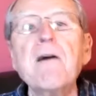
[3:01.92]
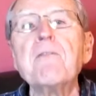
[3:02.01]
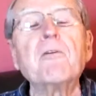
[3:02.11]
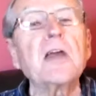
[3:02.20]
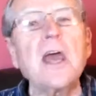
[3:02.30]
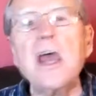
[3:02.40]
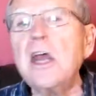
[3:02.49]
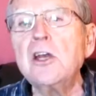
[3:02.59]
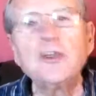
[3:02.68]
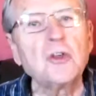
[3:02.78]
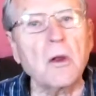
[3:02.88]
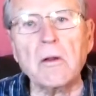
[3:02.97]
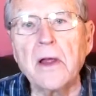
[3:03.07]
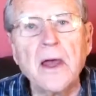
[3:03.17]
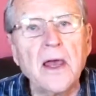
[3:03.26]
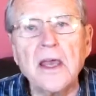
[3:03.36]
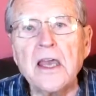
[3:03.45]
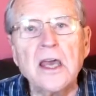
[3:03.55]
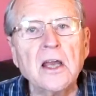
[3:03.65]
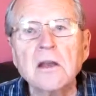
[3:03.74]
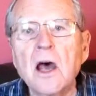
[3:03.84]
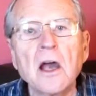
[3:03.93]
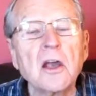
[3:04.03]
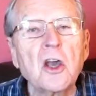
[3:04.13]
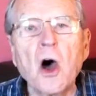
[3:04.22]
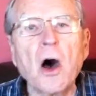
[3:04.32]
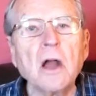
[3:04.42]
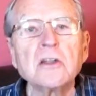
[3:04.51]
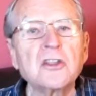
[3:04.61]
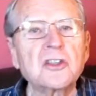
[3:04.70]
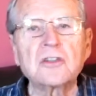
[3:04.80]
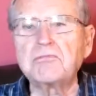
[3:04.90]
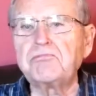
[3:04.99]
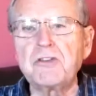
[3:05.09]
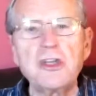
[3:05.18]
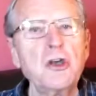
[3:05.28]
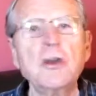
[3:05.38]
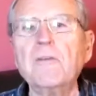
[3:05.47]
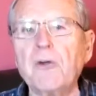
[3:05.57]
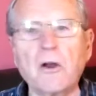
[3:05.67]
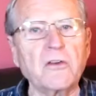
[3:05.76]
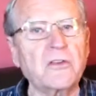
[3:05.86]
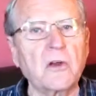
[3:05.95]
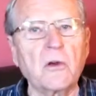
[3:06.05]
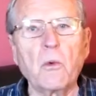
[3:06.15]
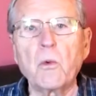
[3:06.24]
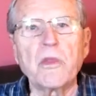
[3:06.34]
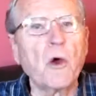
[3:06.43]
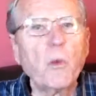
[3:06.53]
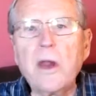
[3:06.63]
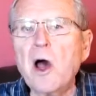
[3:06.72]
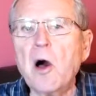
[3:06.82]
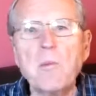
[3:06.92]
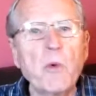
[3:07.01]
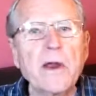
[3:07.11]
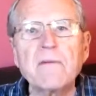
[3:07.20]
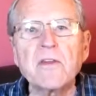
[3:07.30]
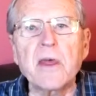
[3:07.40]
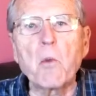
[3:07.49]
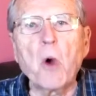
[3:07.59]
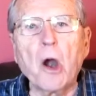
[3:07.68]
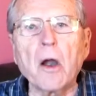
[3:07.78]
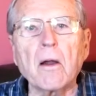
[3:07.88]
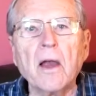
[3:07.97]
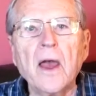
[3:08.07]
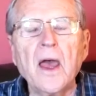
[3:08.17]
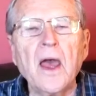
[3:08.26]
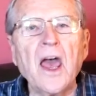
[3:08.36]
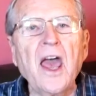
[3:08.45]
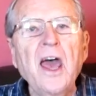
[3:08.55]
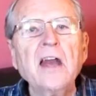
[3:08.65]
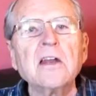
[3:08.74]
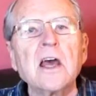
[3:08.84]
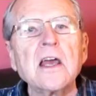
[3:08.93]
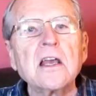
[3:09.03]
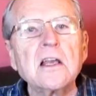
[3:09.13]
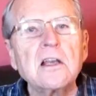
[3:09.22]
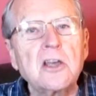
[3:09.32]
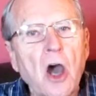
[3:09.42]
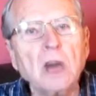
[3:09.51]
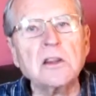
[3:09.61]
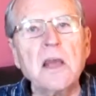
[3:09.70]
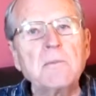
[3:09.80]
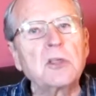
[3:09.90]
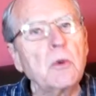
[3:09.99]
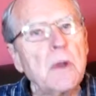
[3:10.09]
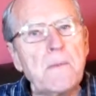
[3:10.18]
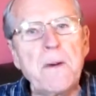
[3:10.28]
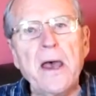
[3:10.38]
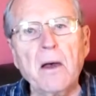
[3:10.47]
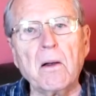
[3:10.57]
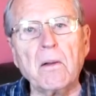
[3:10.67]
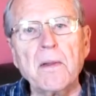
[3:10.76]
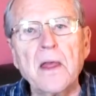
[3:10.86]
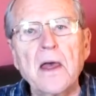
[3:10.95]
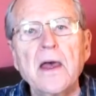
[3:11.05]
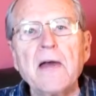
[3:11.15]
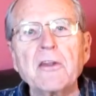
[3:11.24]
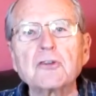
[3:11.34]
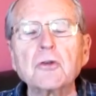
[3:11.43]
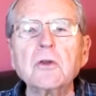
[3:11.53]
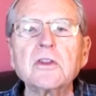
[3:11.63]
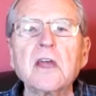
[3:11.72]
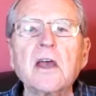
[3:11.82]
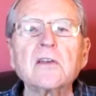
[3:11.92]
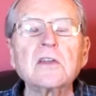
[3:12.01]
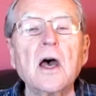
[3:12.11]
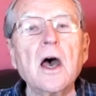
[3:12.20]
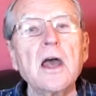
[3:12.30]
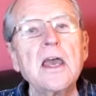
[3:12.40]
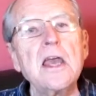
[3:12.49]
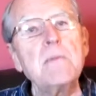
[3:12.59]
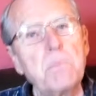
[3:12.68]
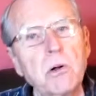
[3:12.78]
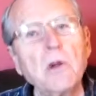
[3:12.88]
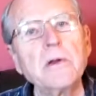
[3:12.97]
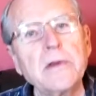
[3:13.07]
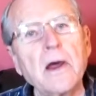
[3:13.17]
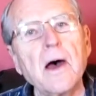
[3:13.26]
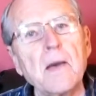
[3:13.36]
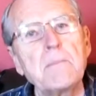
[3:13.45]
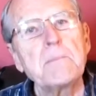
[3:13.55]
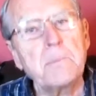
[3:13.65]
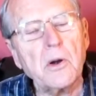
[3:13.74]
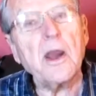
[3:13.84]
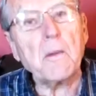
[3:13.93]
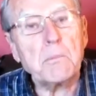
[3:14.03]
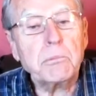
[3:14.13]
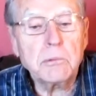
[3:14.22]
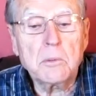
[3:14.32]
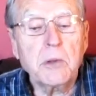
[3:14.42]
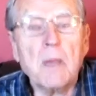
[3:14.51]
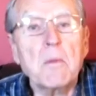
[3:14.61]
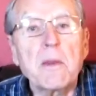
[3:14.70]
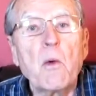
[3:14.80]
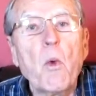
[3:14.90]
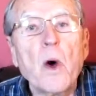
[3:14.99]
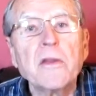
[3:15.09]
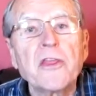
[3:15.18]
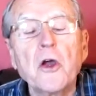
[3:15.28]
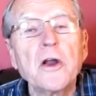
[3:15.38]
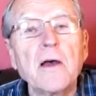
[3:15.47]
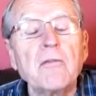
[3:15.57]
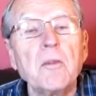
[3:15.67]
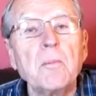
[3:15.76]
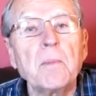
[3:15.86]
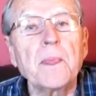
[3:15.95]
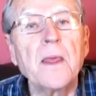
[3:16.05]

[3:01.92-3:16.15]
every angel in God's universe, or the realm, wherever they were, and got them to rebel. And the truth is, he pulled probably 1/3 of them.